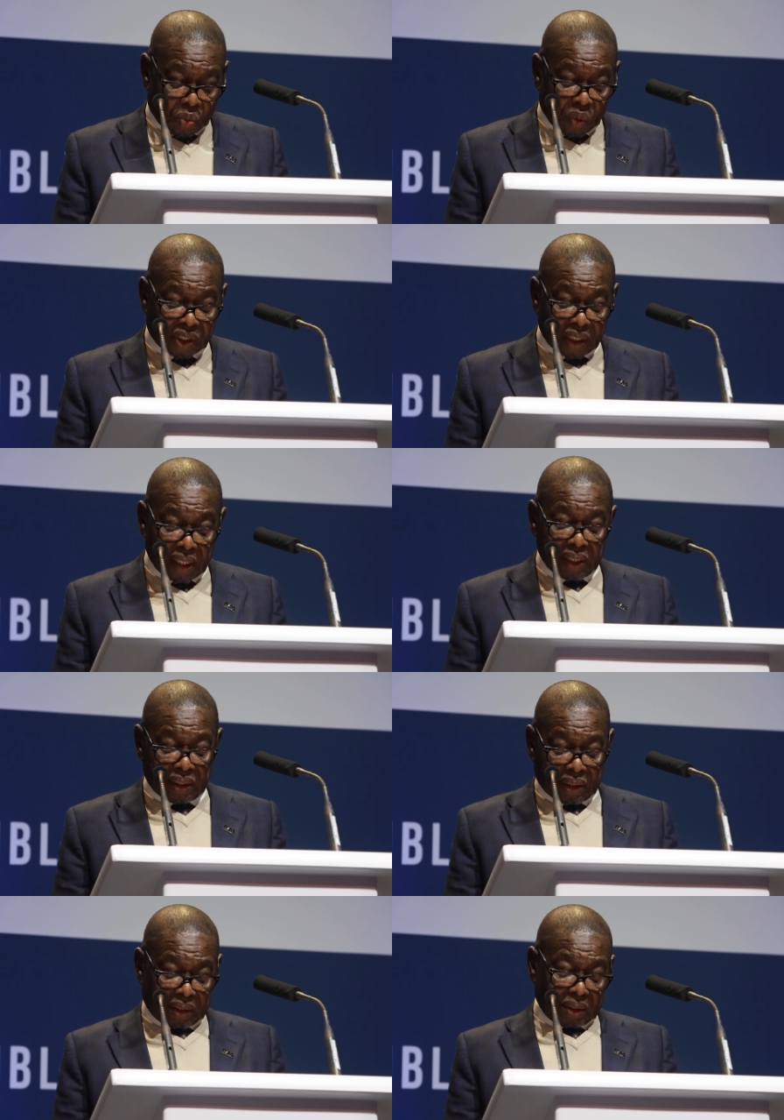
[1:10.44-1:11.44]
which
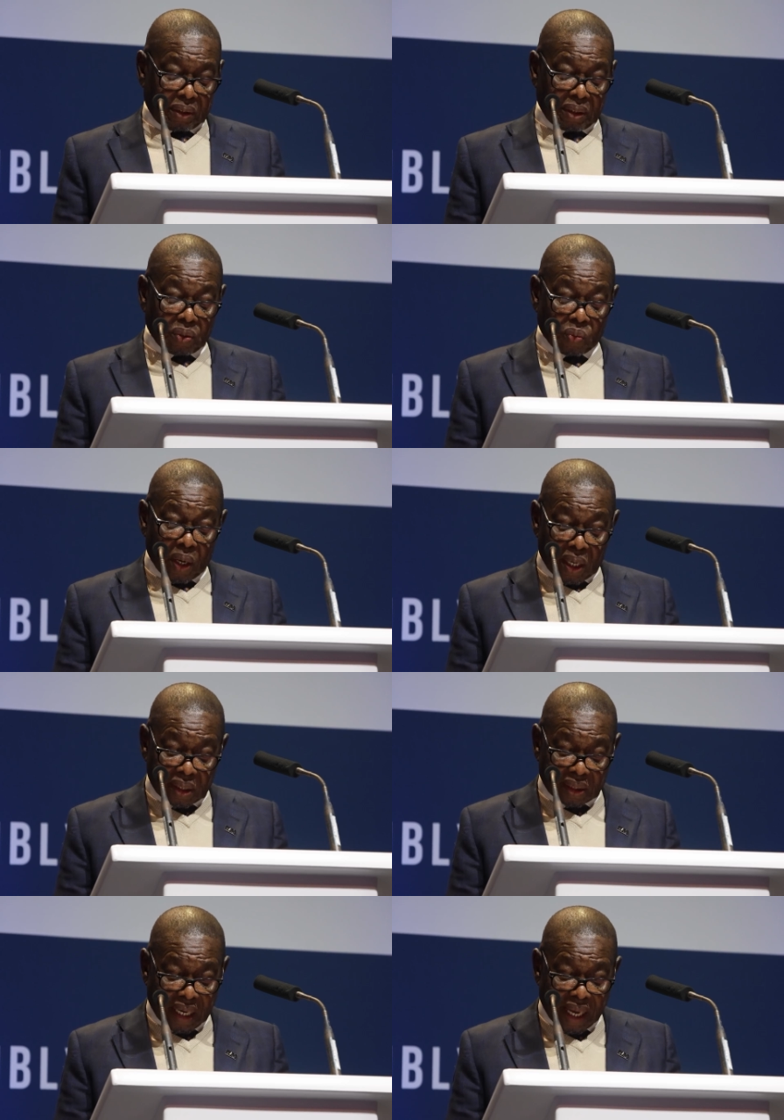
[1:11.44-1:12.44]
is the
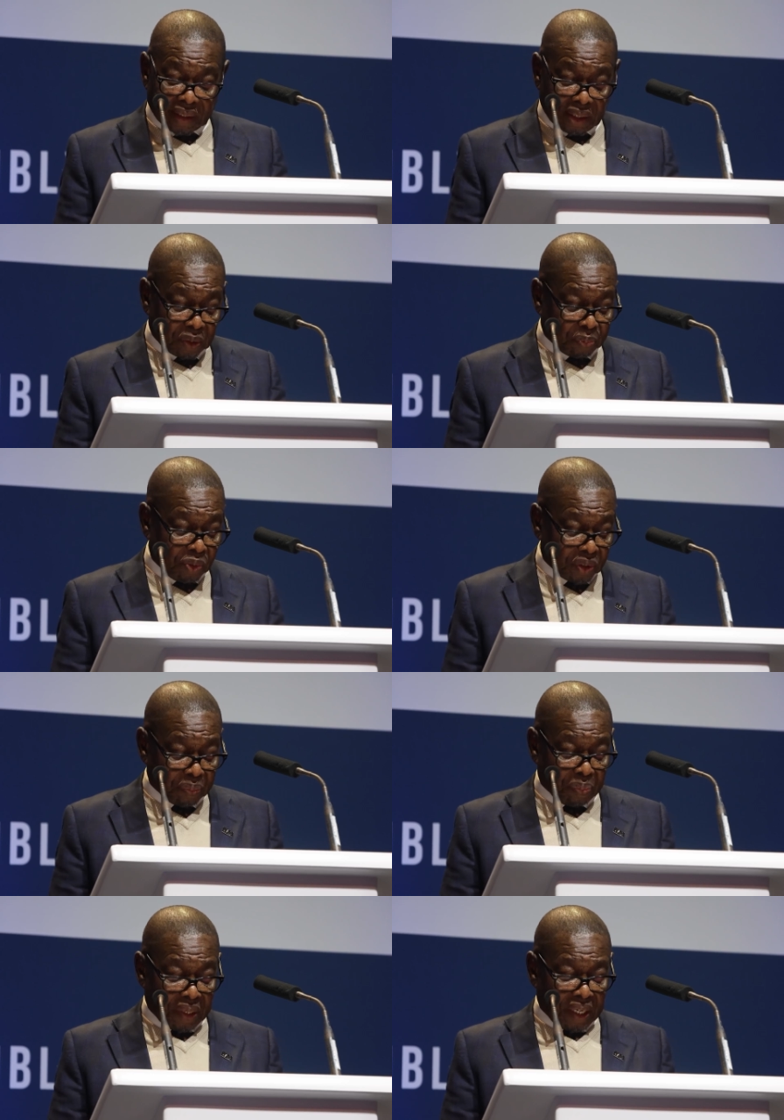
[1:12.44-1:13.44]
world's largest
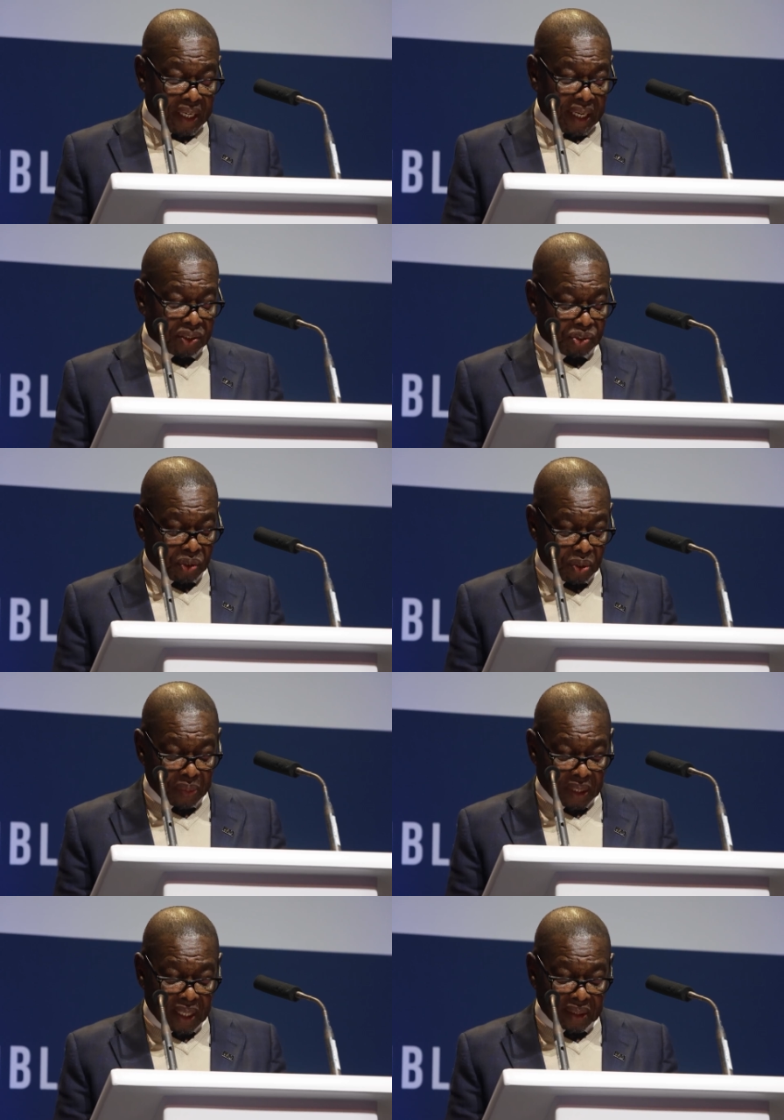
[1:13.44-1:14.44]
body bringing
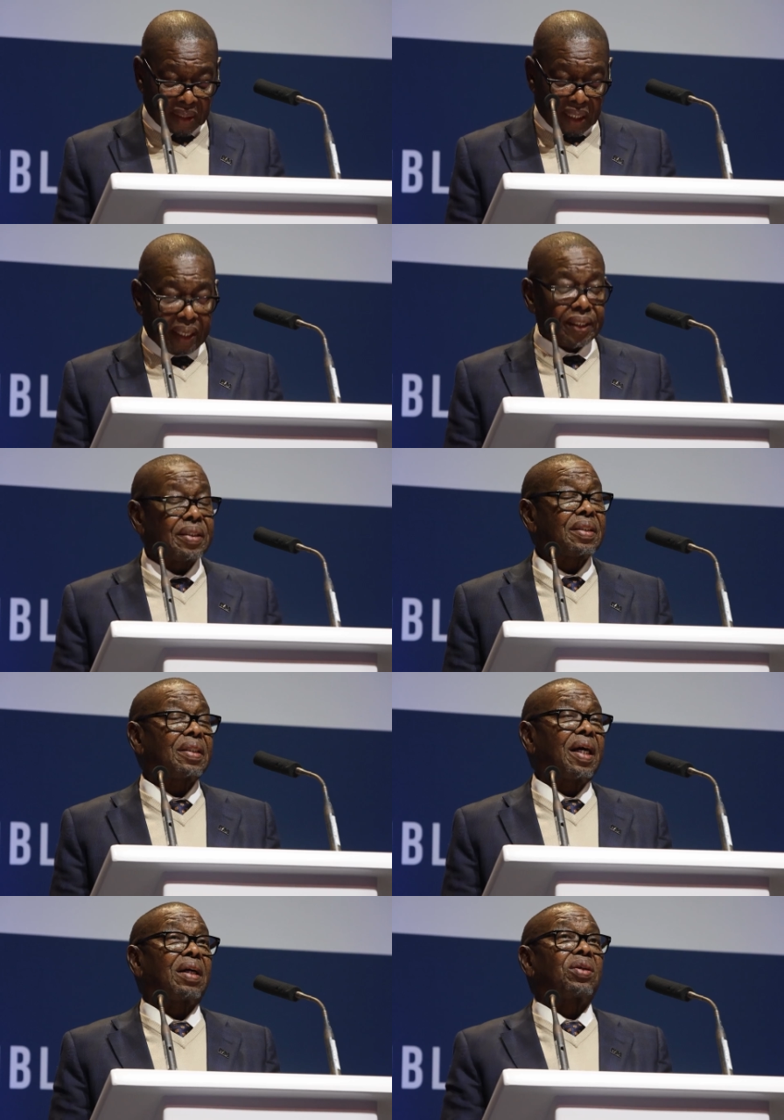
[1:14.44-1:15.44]
astronomical
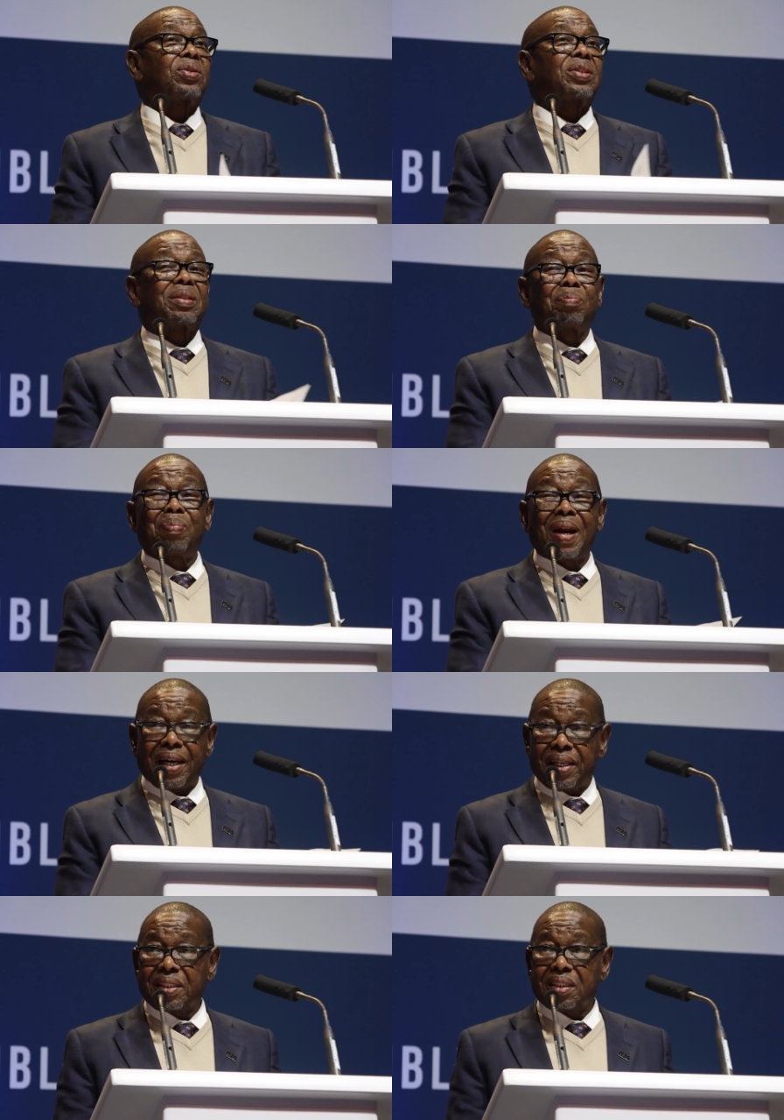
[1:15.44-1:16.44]
science across the
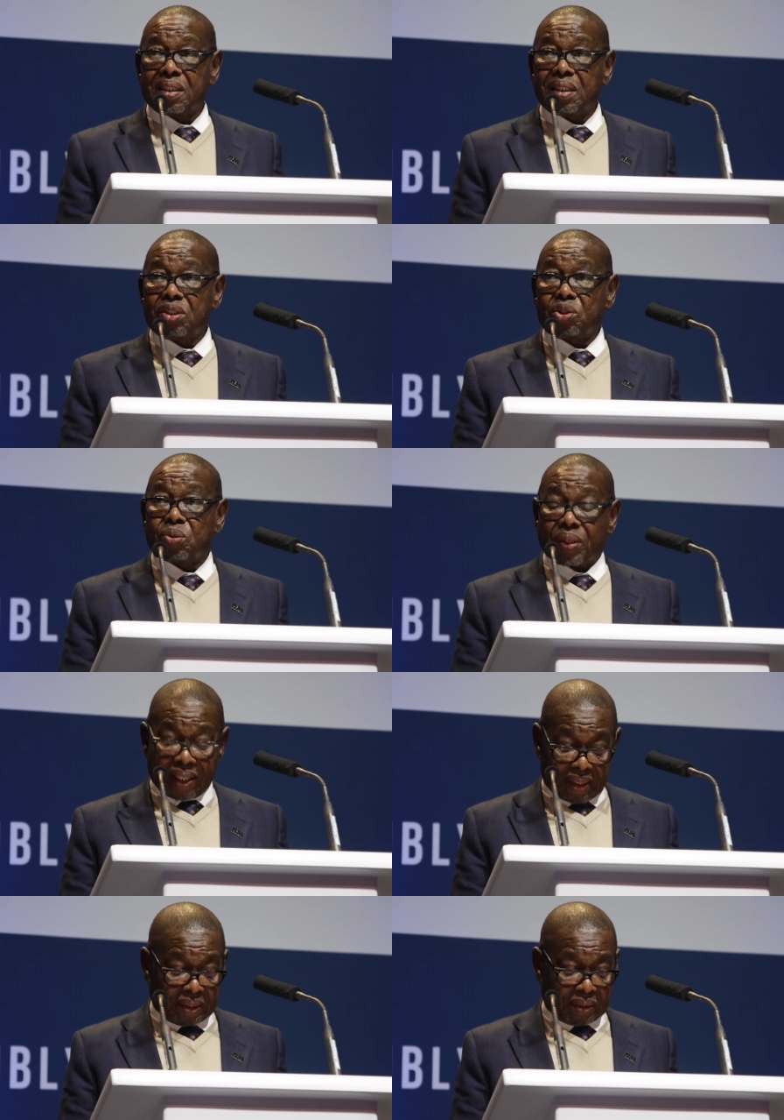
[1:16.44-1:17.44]
planet
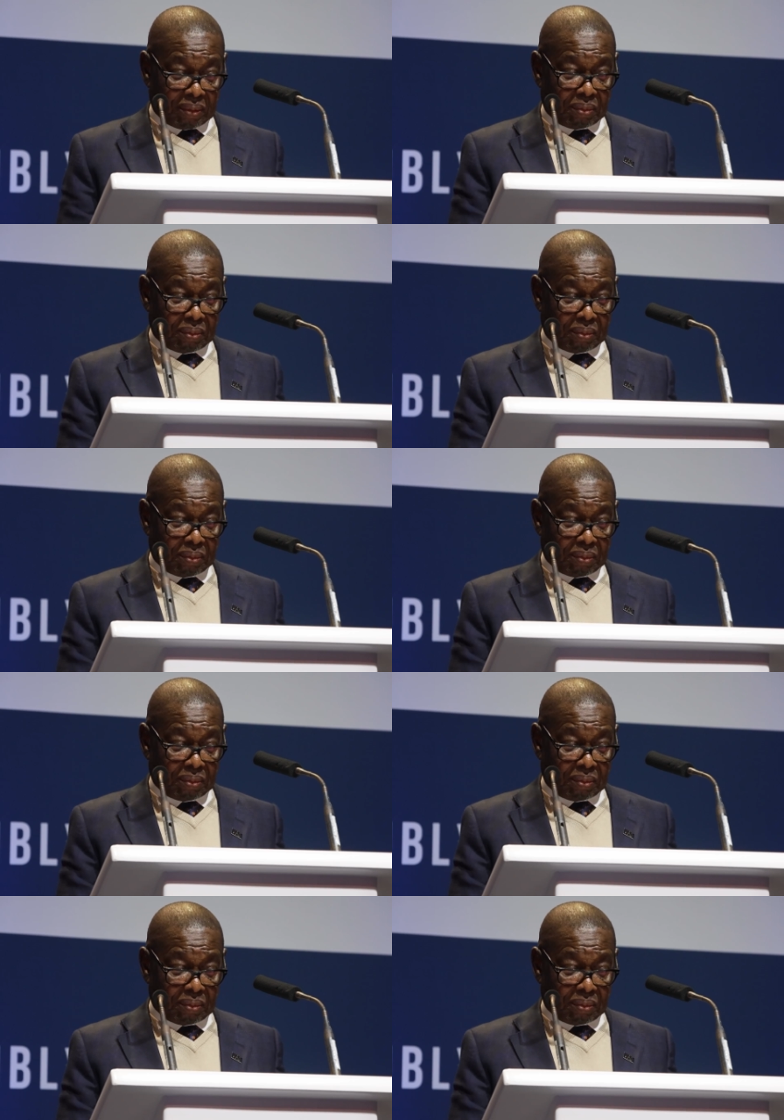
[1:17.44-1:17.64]
together.